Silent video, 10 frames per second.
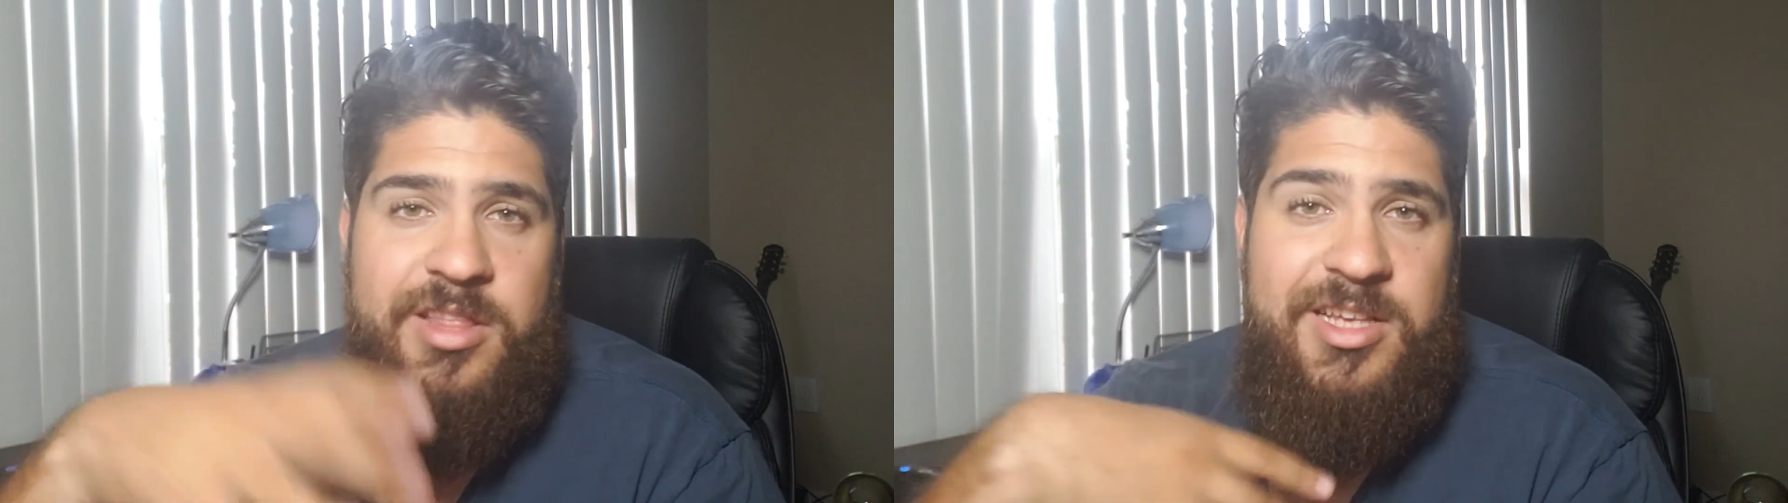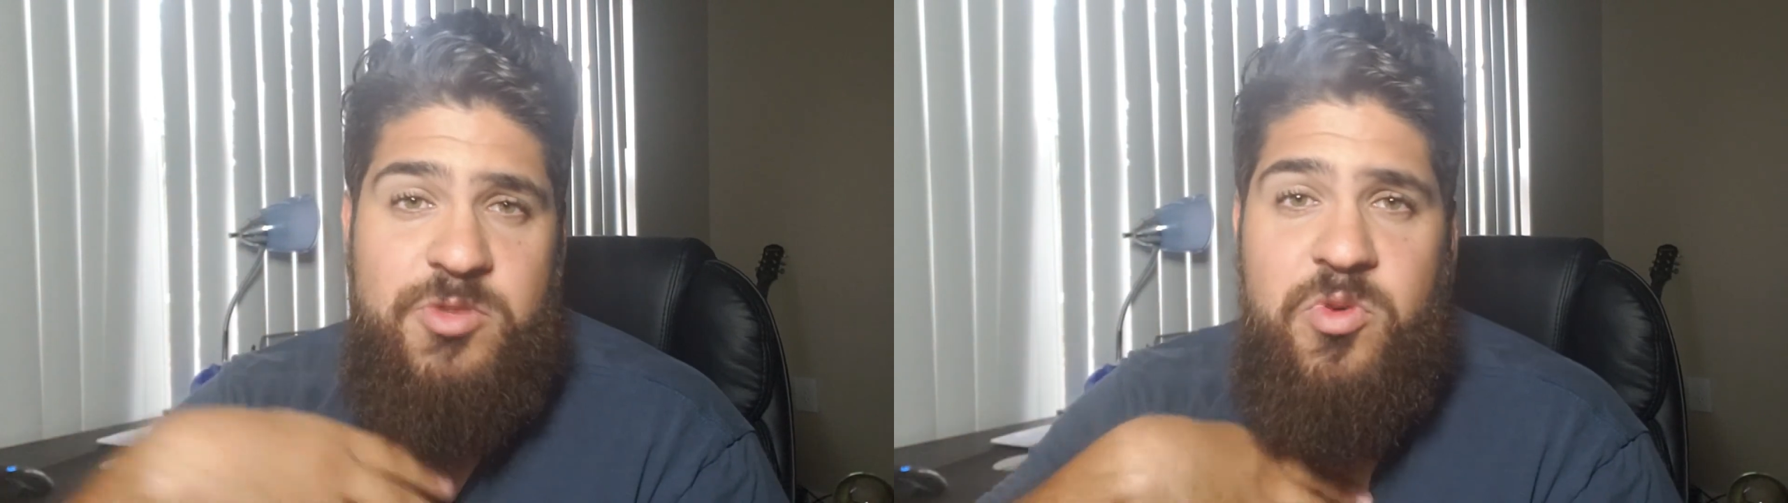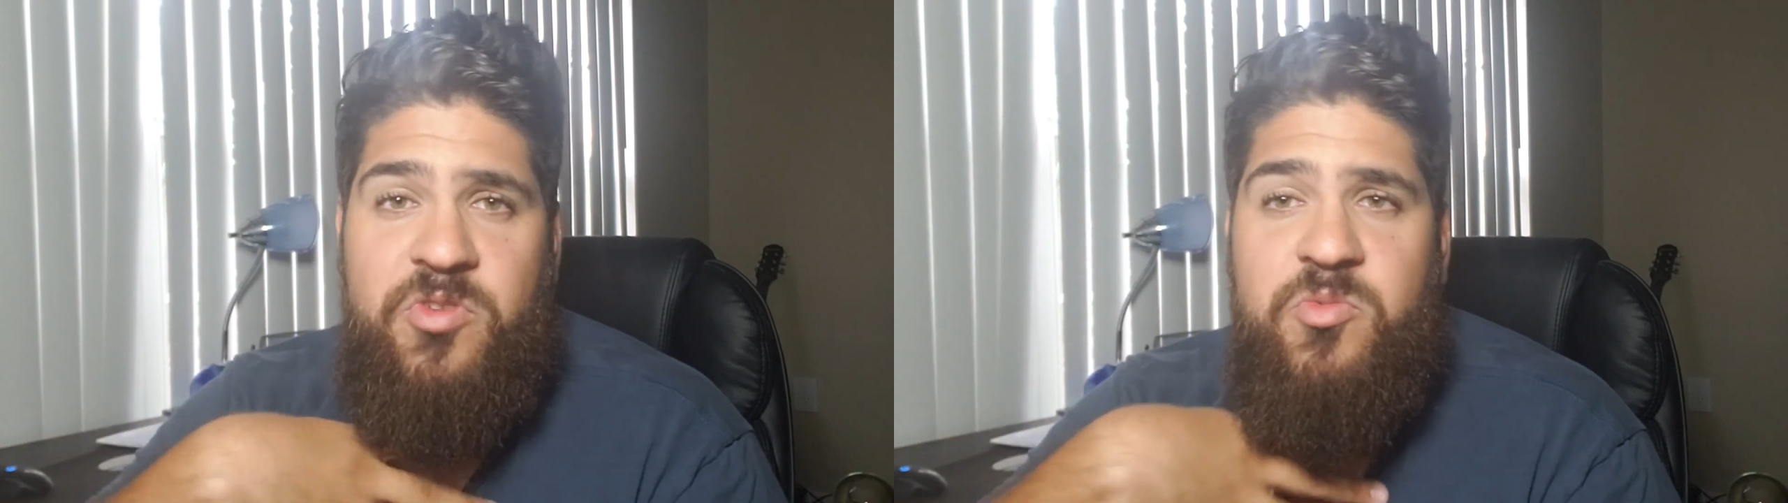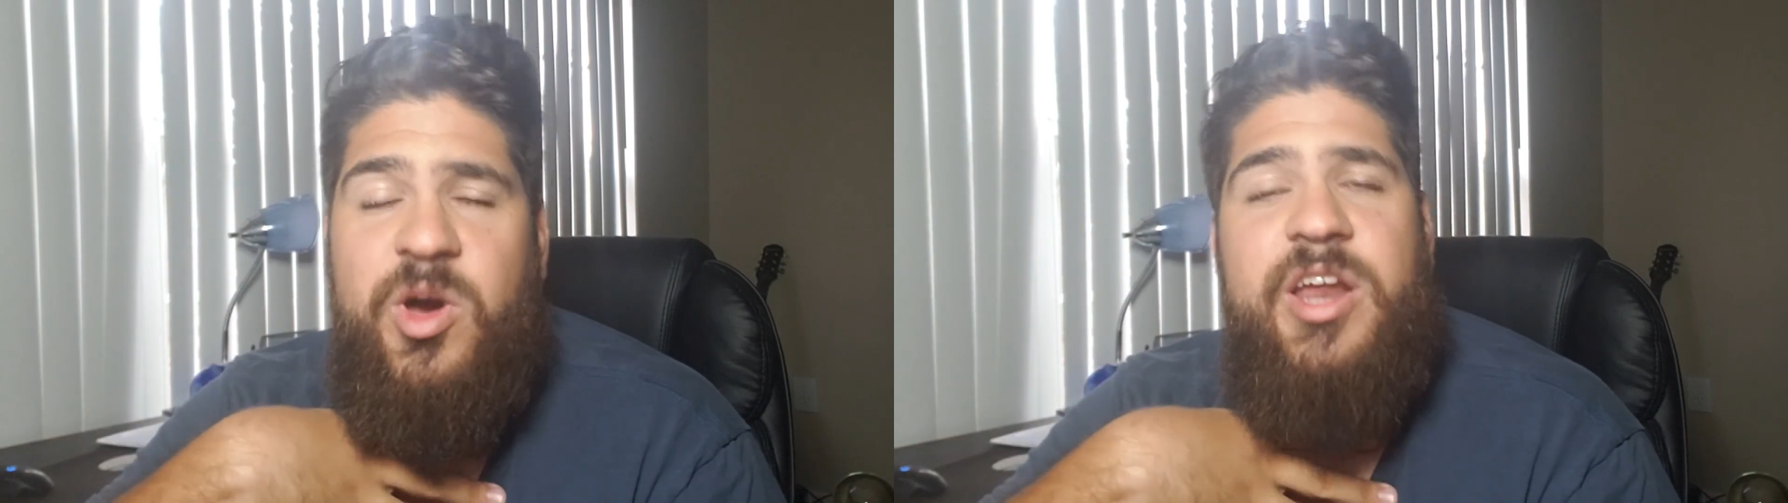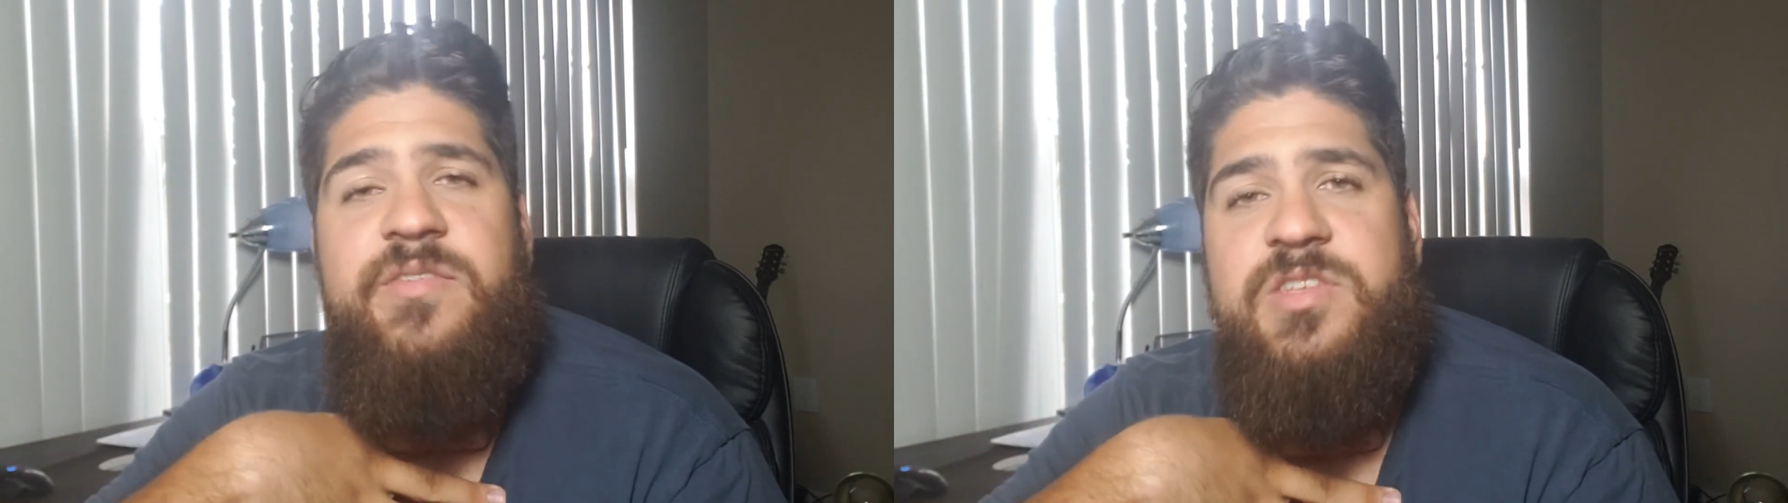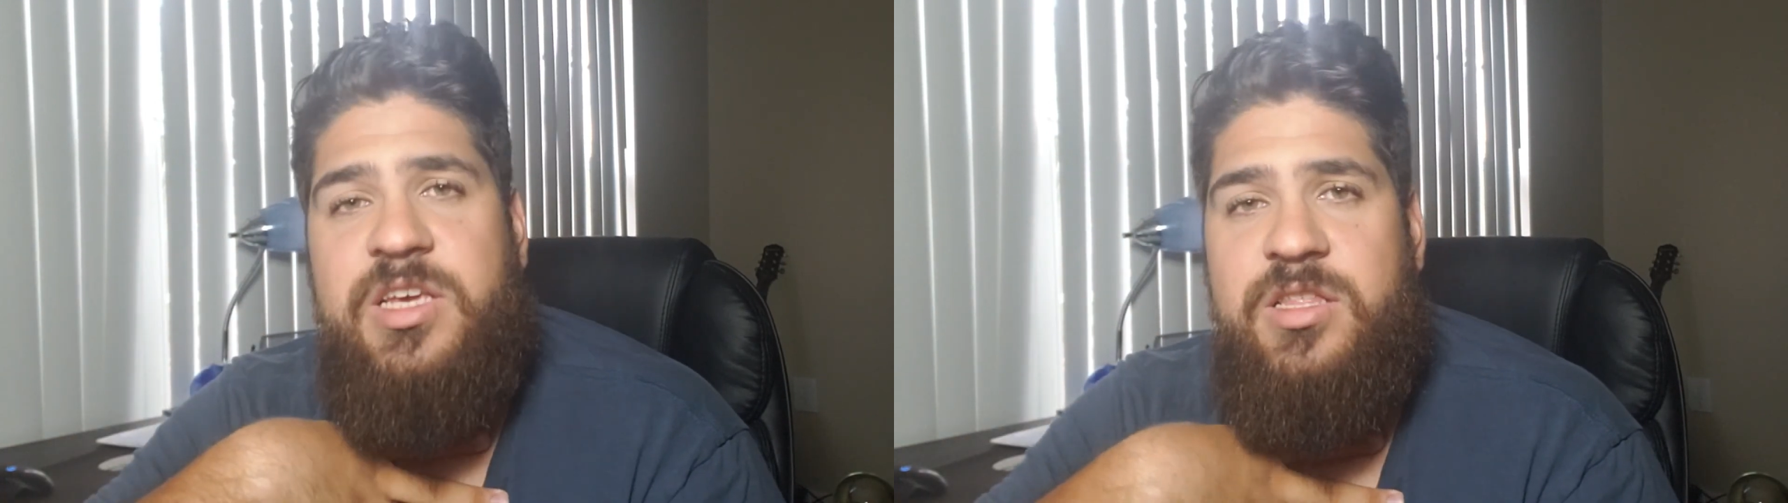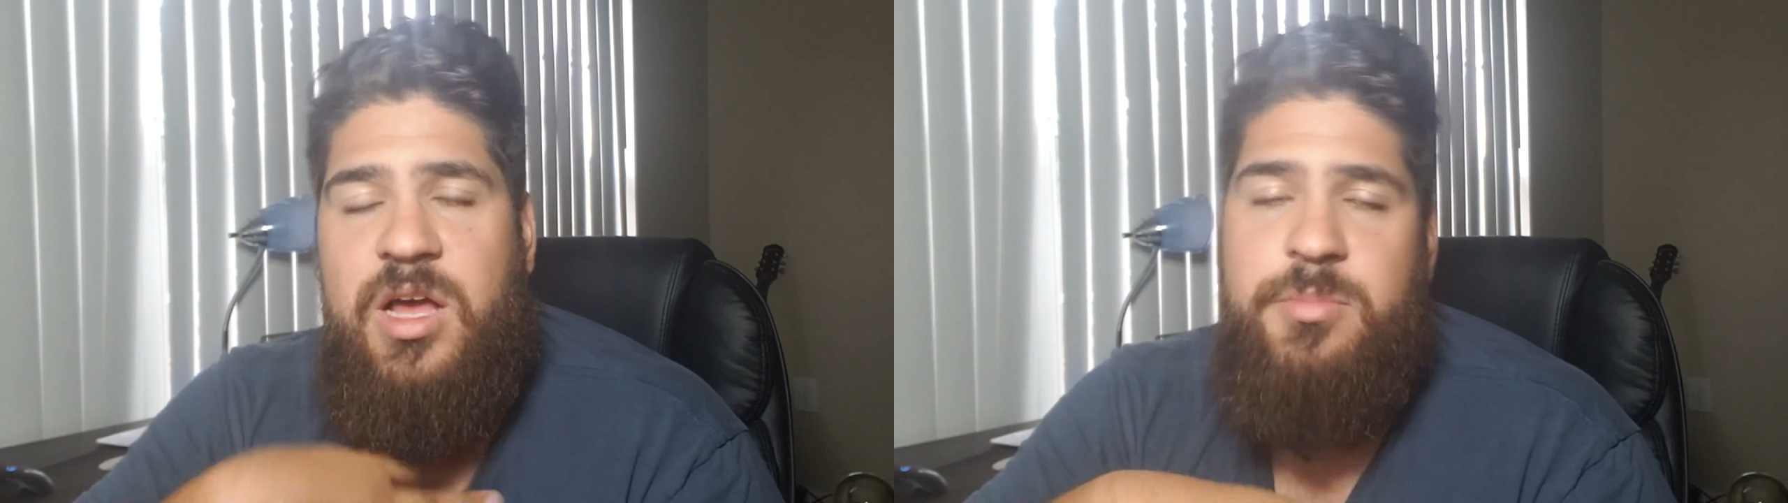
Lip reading: at least from what I've seen.